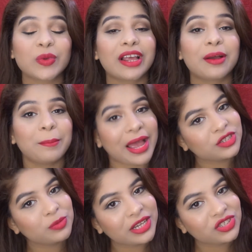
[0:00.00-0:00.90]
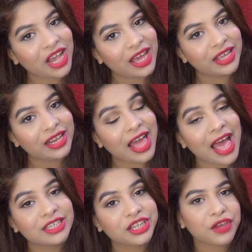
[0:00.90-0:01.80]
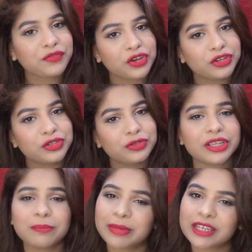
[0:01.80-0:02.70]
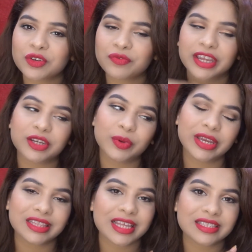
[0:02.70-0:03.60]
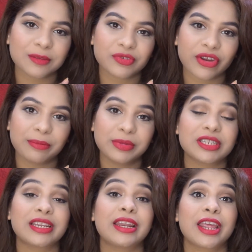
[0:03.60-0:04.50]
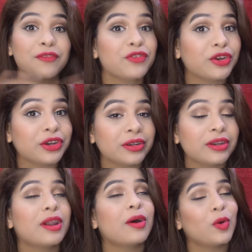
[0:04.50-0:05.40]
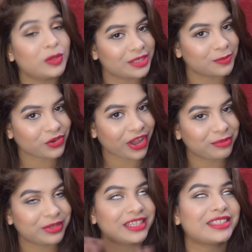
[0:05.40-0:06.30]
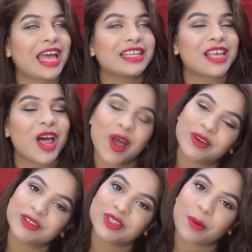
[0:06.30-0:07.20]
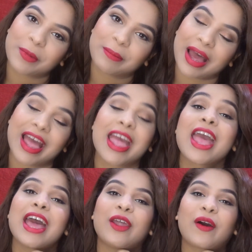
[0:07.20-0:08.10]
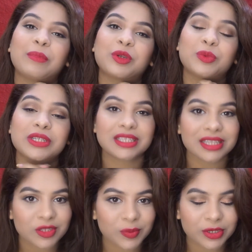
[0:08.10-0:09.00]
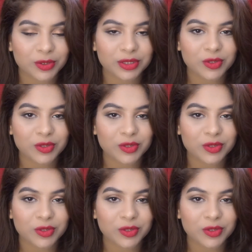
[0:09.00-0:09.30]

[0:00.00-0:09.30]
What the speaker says: welcome back to my channel, and if you're new then please don't forget to hit that subscribe button, and if you're an old subscriber then thanks a lot for stopping by. Now coming towards this video